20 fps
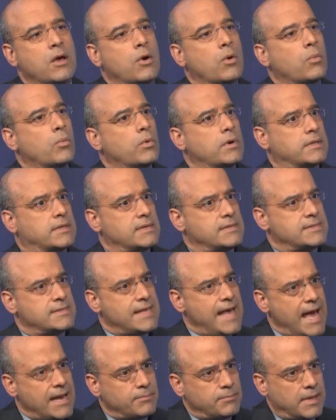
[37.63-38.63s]
What does
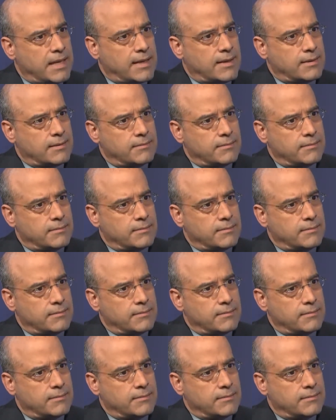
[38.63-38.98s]
that mean?